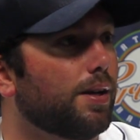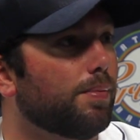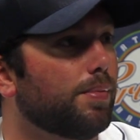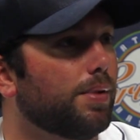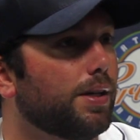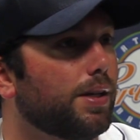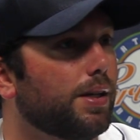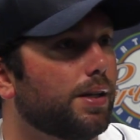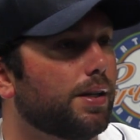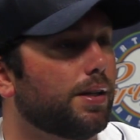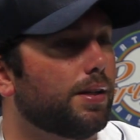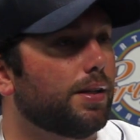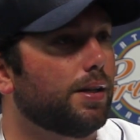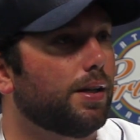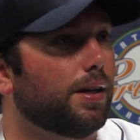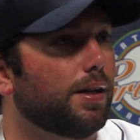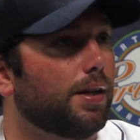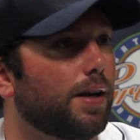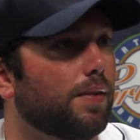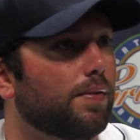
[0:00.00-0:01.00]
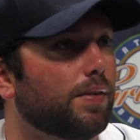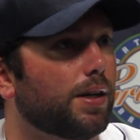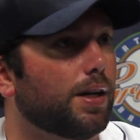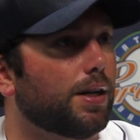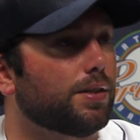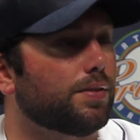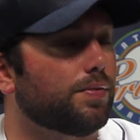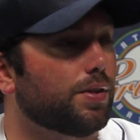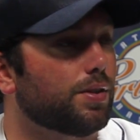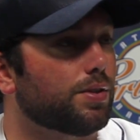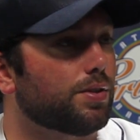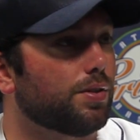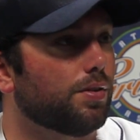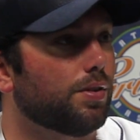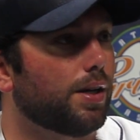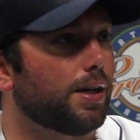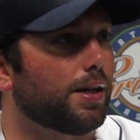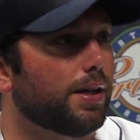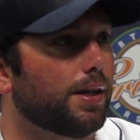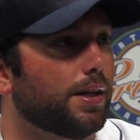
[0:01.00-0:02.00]
and having guys versatile
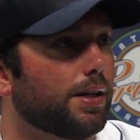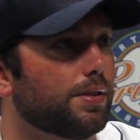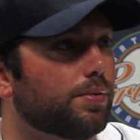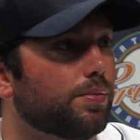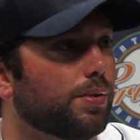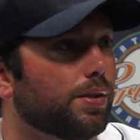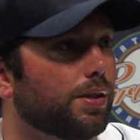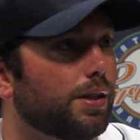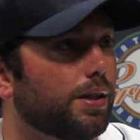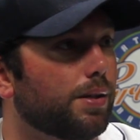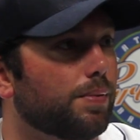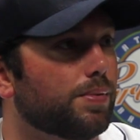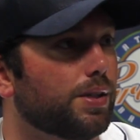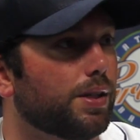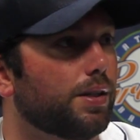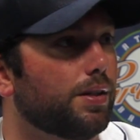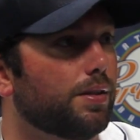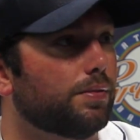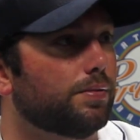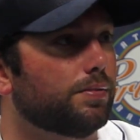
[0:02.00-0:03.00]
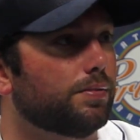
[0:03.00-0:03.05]
like A's really helps out.